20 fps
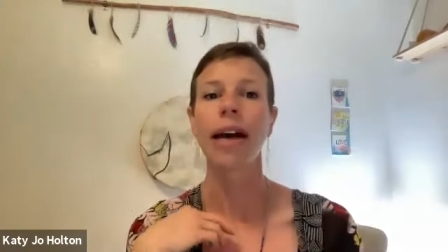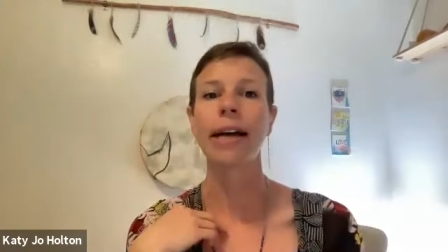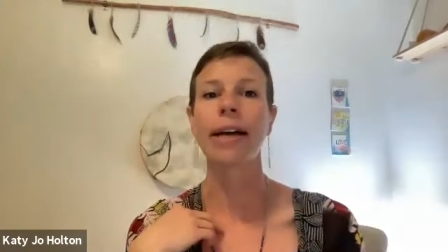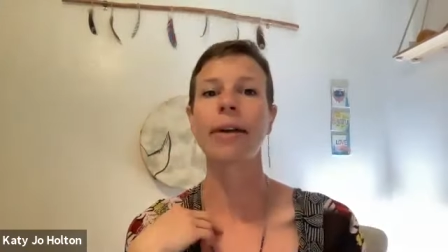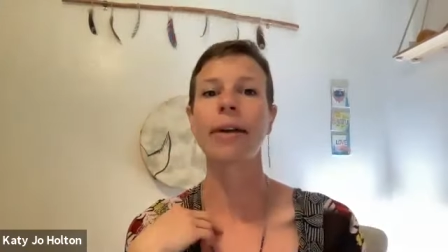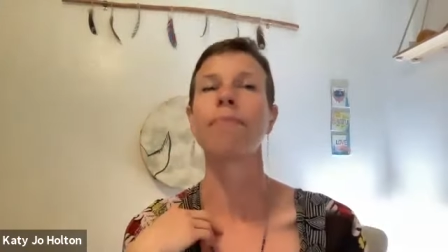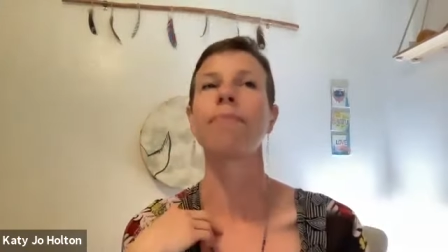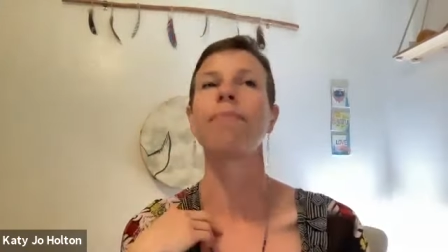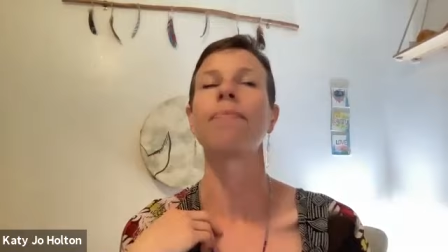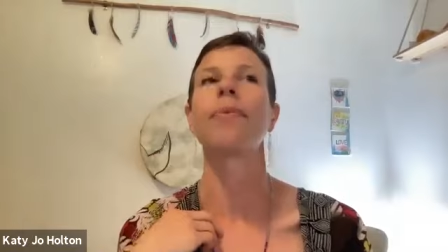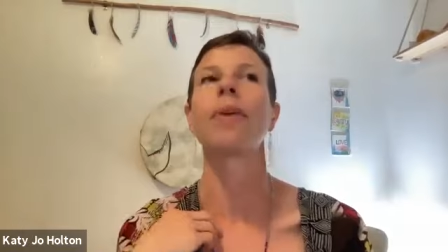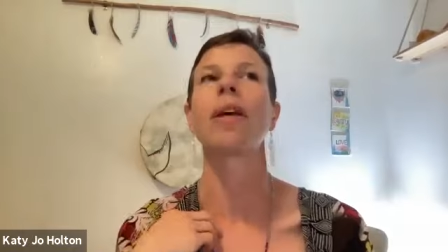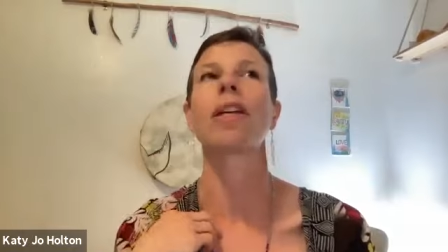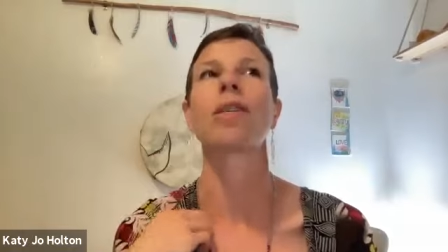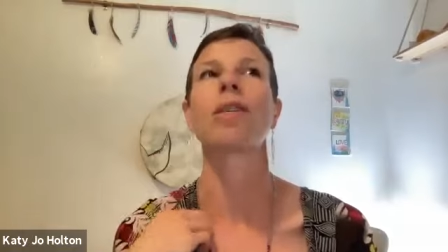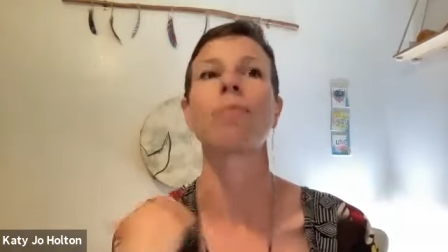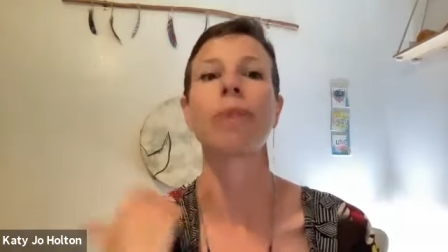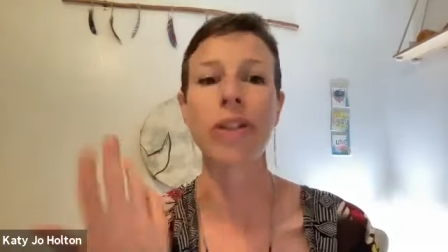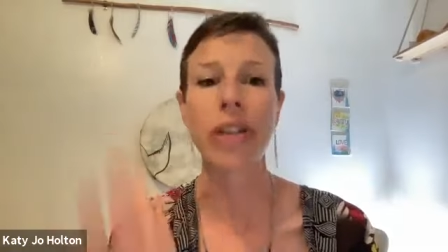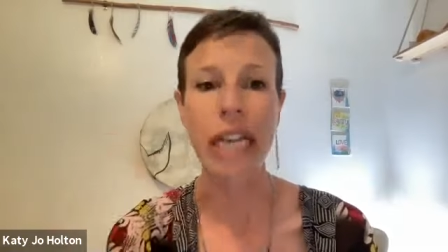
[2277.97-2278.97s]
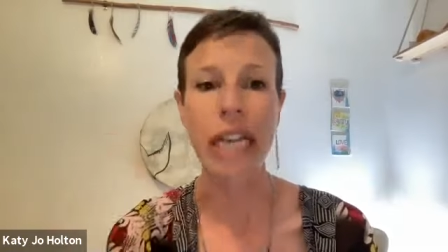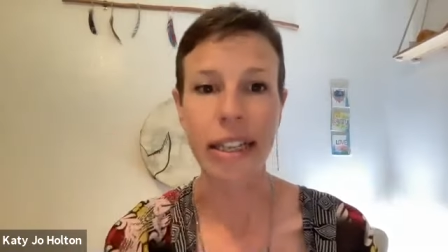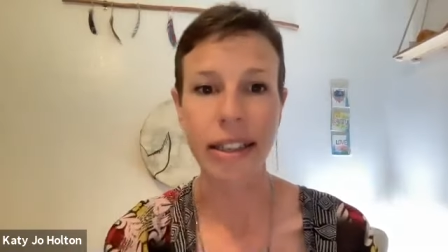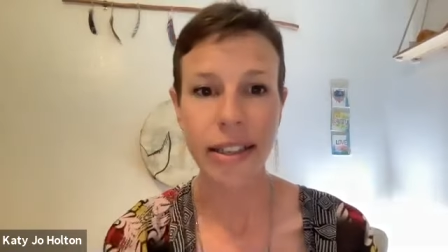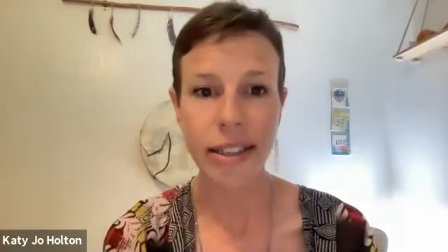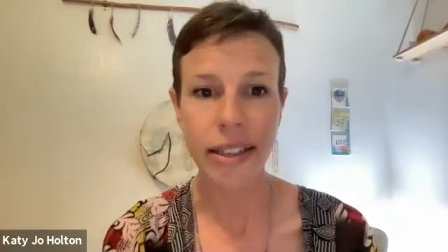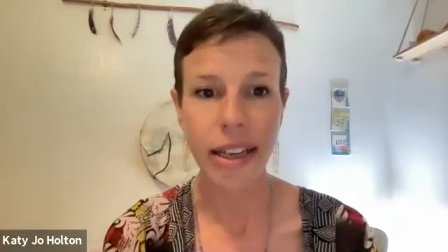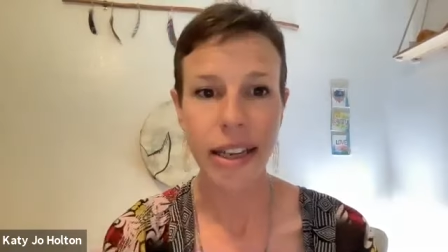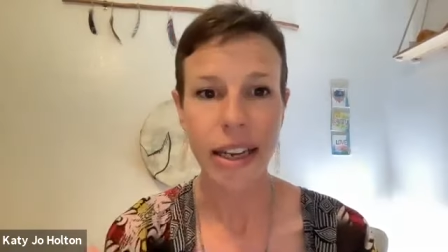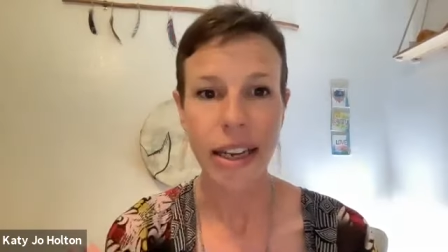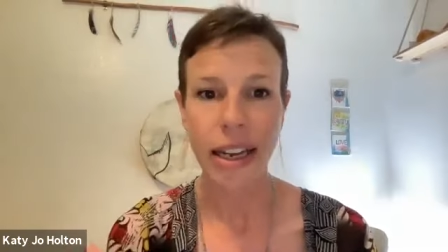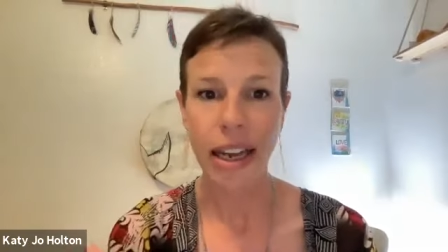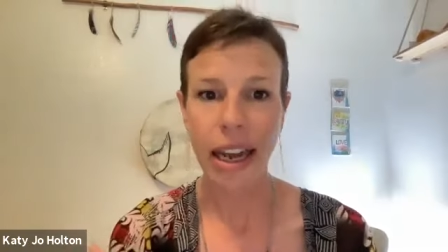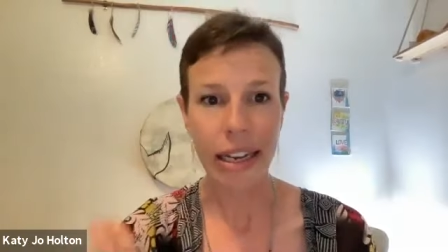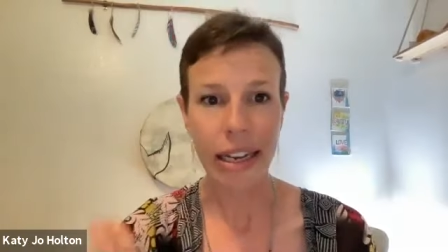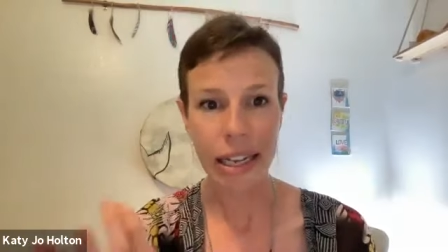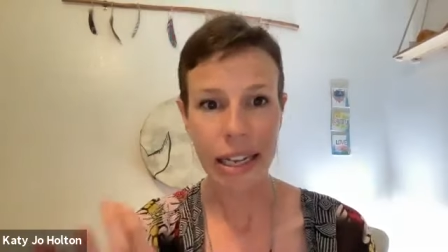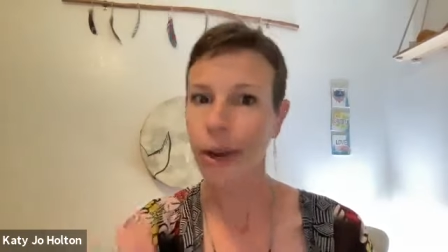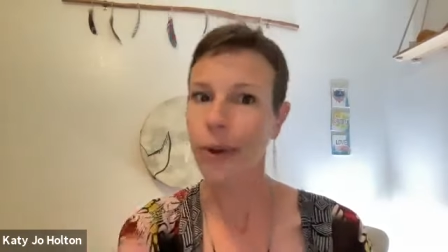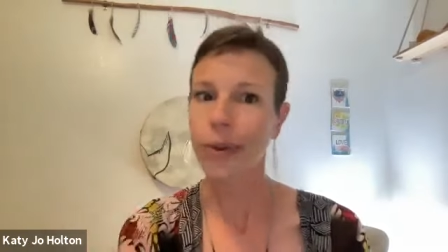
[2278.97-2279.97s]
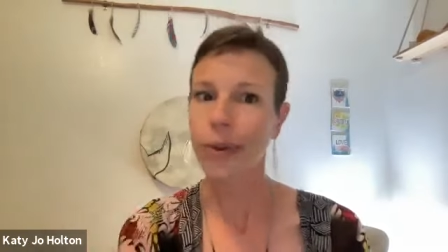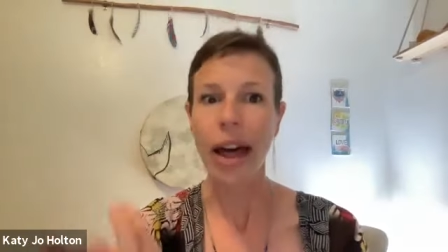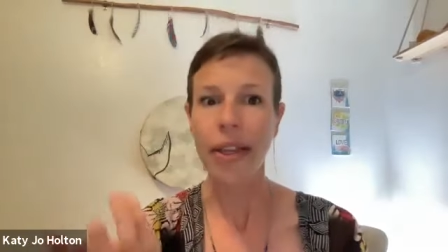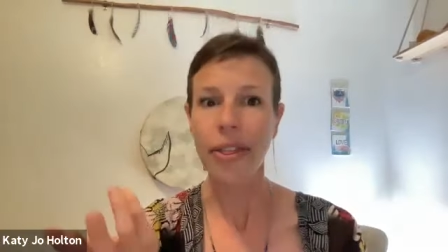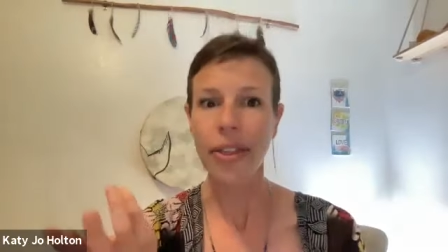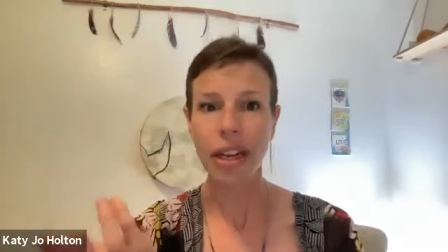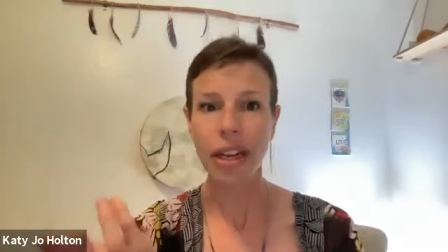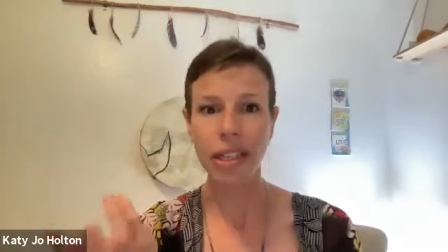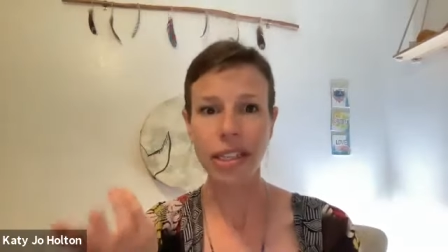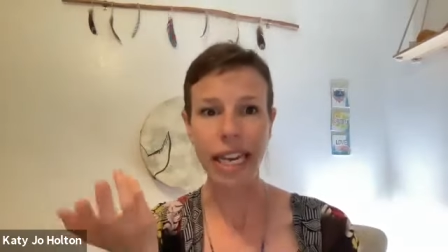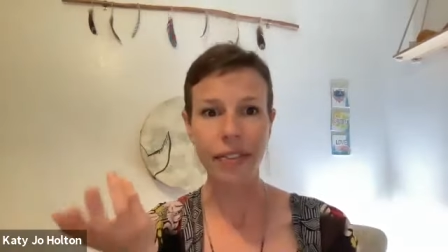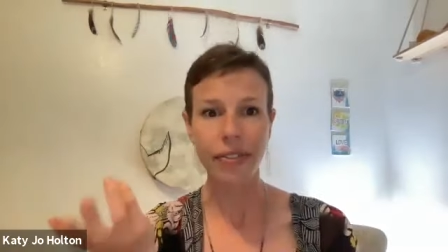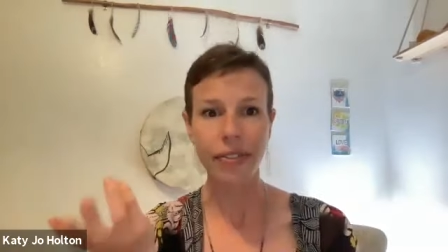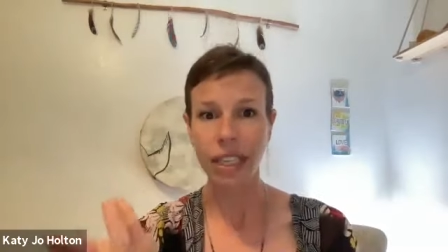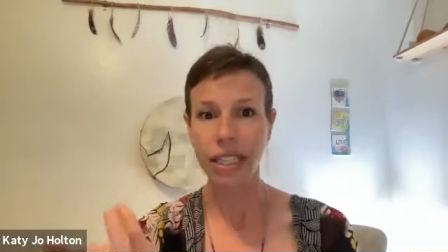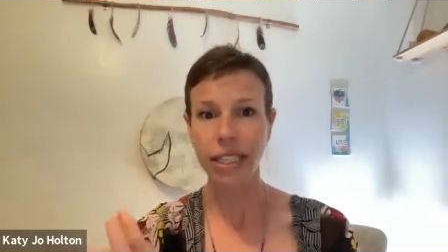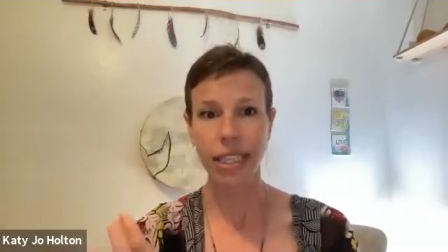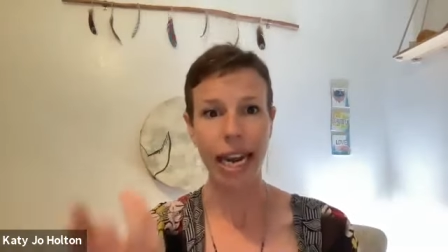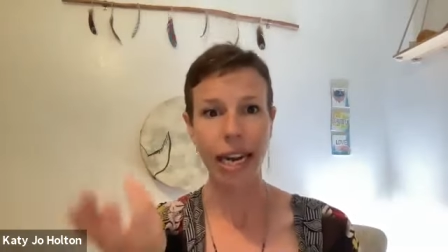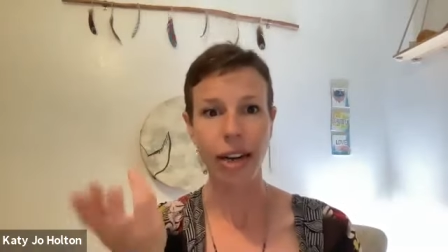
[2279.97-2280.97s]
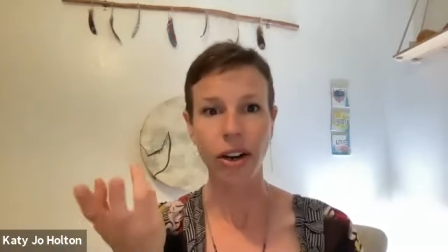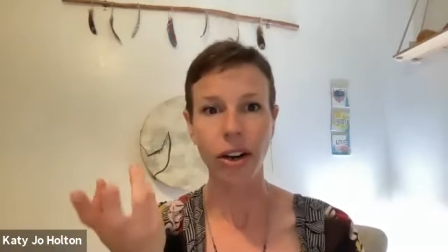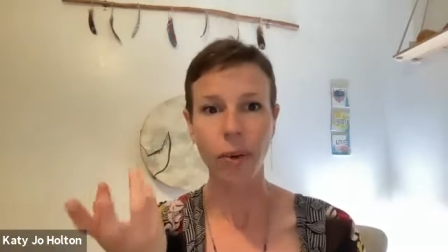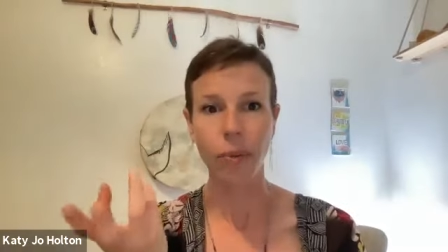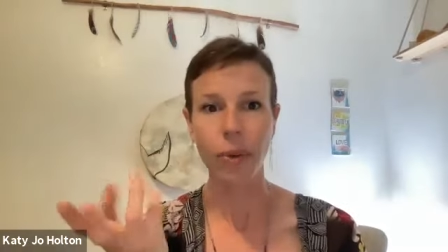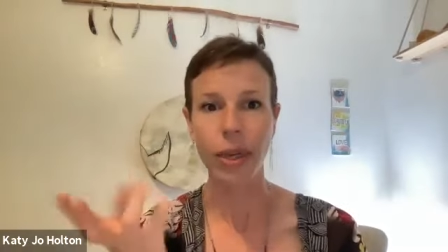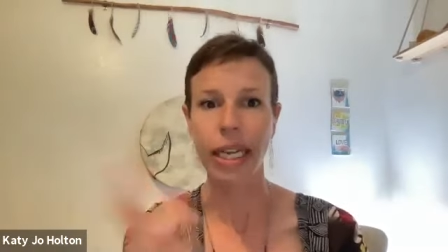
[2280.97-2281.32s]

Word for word: um, experience an ego death in a safe container.